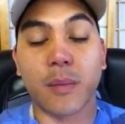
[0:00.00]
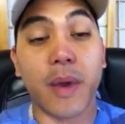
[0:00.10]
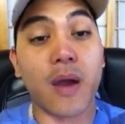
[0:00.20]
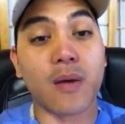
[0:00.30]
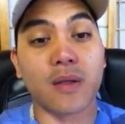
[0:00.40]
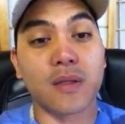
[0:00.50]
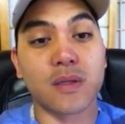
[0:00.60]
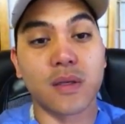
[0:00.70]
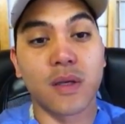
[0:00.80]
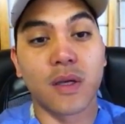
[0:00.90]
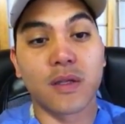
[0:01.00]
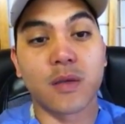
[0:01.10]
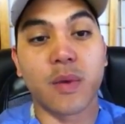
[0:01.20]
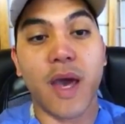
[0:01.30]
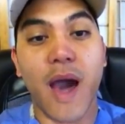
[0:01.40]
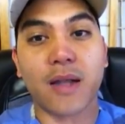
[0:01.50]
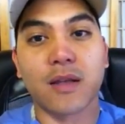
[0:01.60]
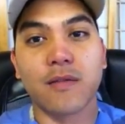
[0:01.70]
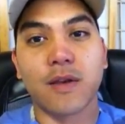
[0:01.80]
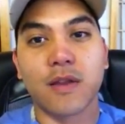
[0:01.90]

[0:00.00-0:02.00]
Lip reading: parents to be active